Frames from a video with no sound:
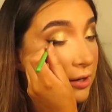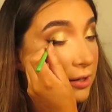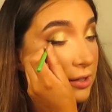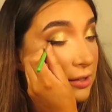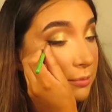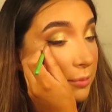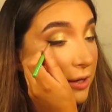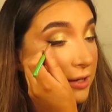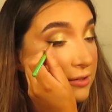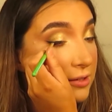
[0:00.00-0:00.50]

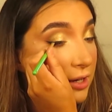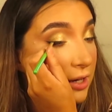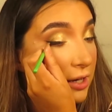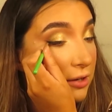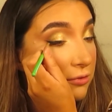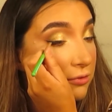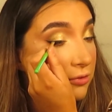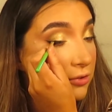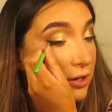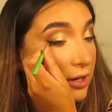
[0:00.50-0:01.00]
It's
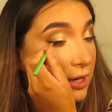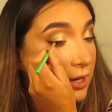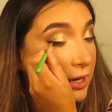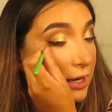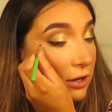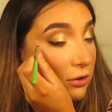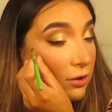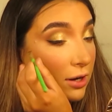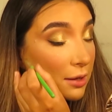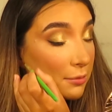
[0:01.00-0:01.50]
basically
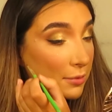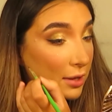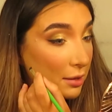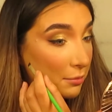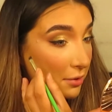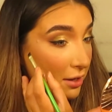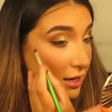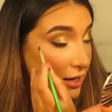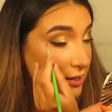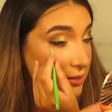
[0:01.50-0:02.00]
really creamy,
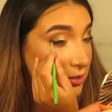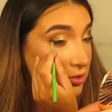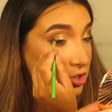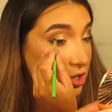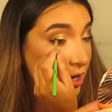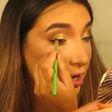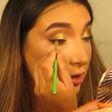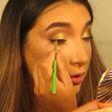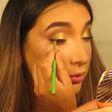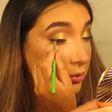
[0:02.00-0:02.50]
but it is a
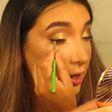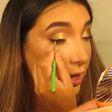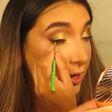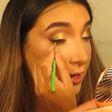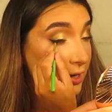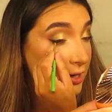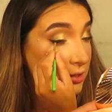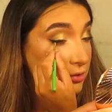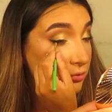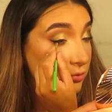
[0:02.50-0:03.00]
gel and
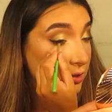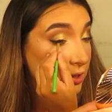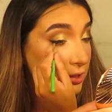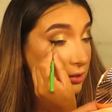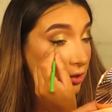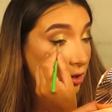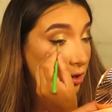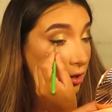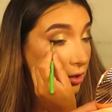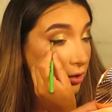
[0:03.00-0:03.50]
it is really
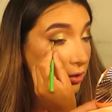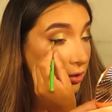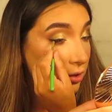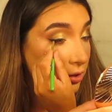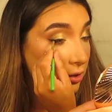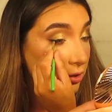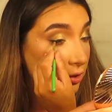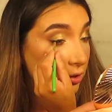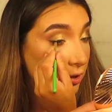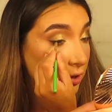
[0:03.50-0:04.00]
dark
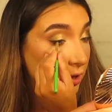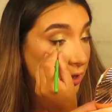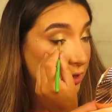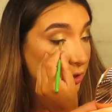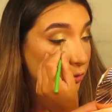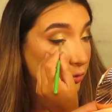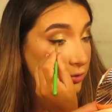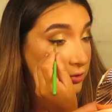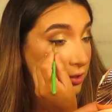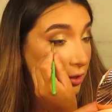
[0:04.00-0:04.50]
and
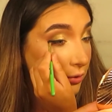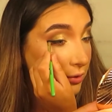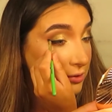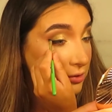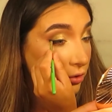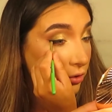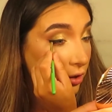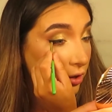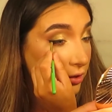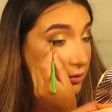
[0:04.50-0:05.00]
it also is
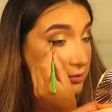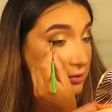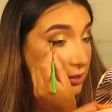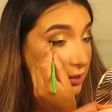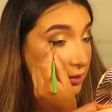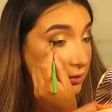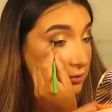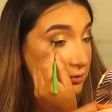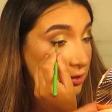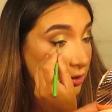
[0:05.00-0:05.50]
long
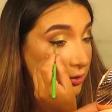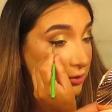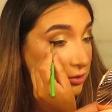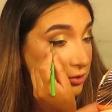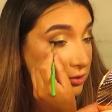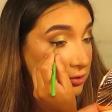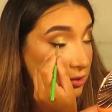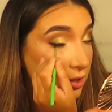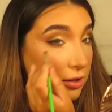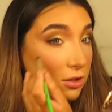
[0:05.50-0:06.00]
lasting. So it's
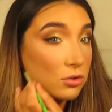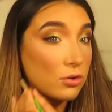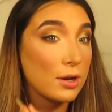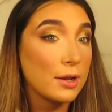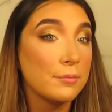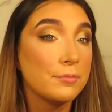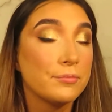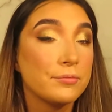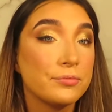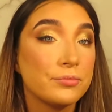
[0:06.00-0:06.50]
just like the
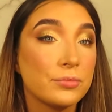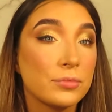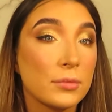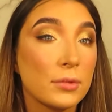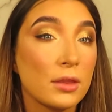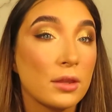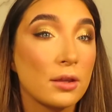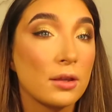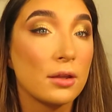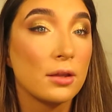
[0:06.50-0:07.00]
dream.
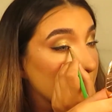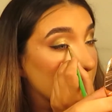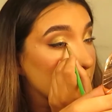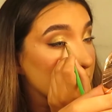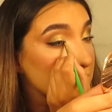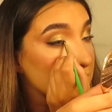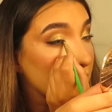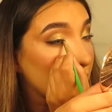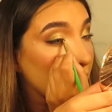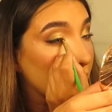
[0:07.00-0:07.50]

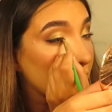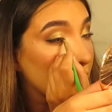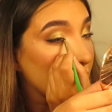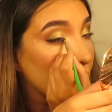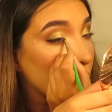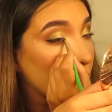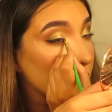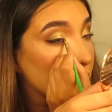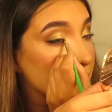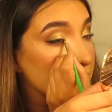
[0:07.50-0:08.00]
This day, I
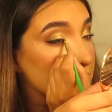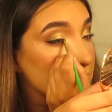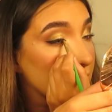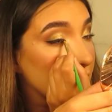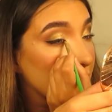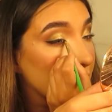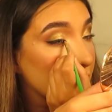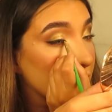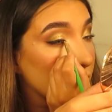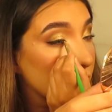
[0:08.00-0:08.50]

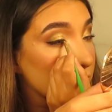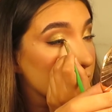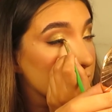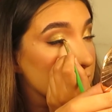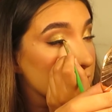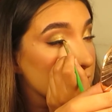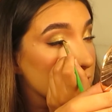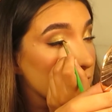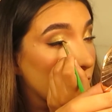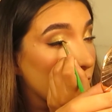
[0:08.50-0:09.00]
honestly got
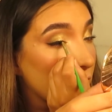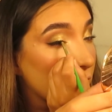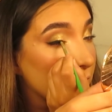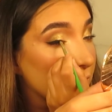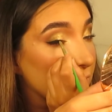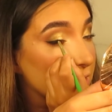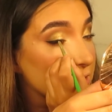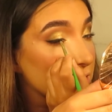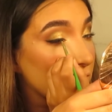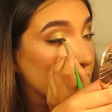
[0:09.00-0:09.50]
so
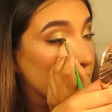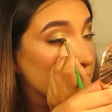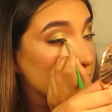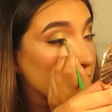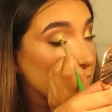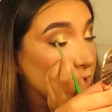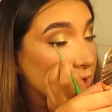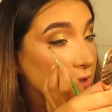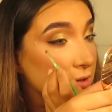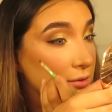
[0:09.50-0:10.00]

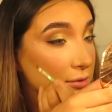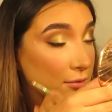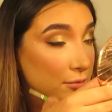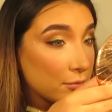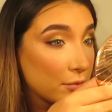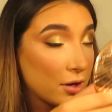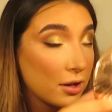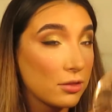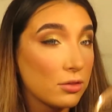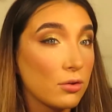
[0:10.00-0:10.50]
excited
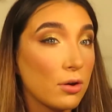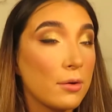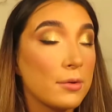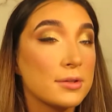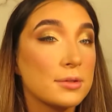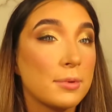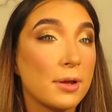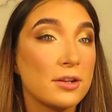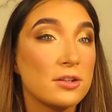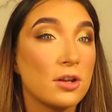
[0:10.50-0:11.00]
when I thought I
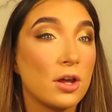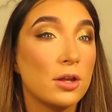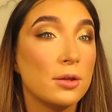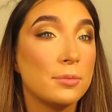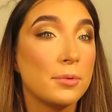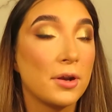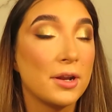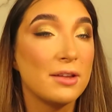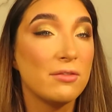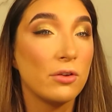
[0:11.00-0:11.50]
was about to
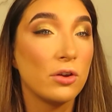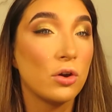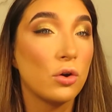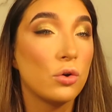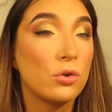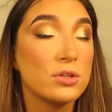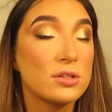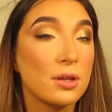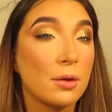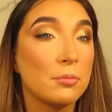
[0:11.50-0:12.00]
open. I even
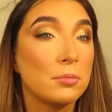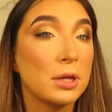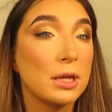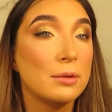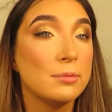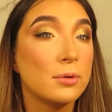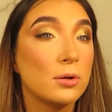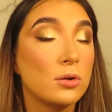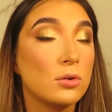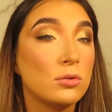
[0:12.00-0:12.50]
called some
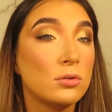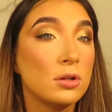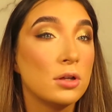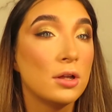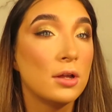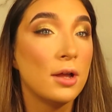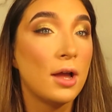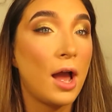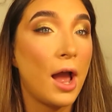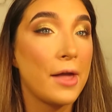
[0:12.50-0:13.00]
people
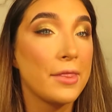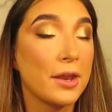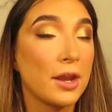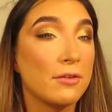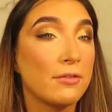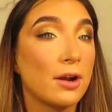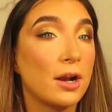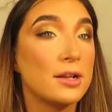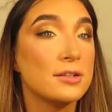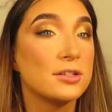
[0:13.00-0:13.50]
and then I
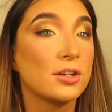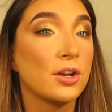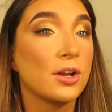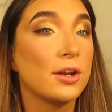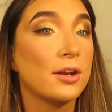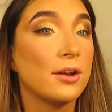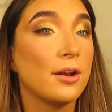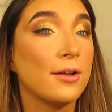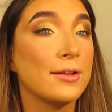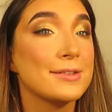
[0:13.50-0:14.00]
realized I
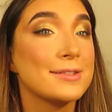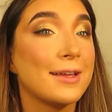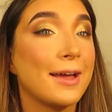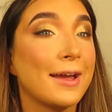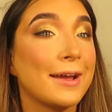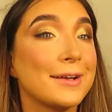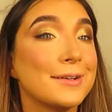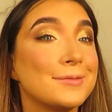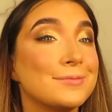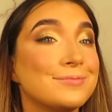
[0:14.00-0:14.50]
couldn't. And I was
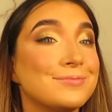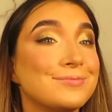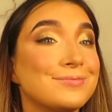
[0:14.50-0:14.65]
like,